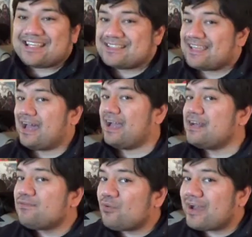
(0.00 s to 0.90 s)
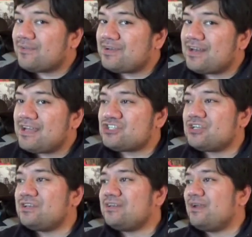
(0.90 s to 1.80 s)
that's kind of a
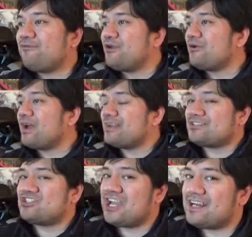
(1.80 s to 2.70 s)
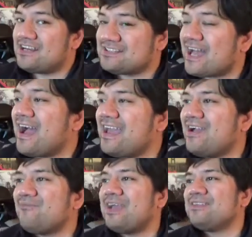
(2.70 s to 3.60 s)
recommendation. If you're not as jaded as I
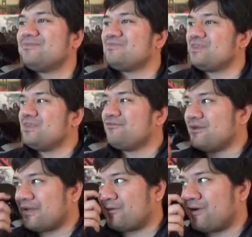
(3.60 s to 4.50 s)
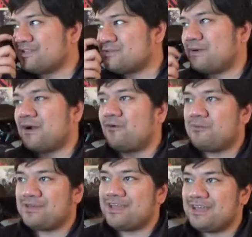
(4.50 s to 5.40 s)
am and you feel like Red Sparrow
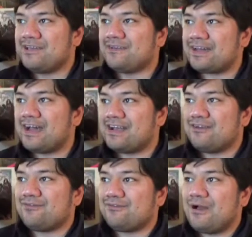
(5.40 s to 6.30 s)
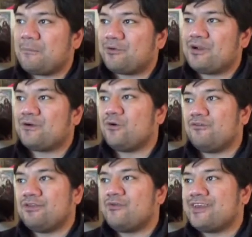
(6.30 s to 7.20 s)
would be kind of a pretty cool
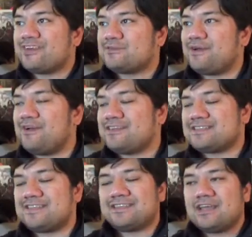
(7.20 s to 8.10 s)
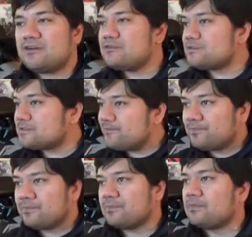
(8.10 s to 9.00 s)
viewing experience in the theaters,
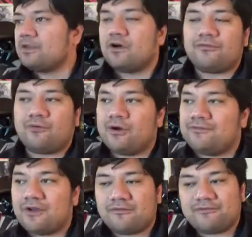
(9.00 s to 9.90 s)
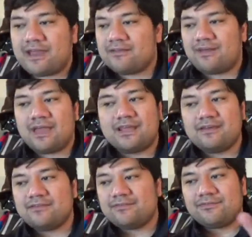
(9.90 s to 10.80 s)
go for it. If you're a fan of any
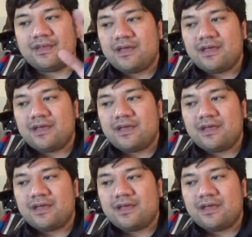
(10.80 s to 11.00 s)
of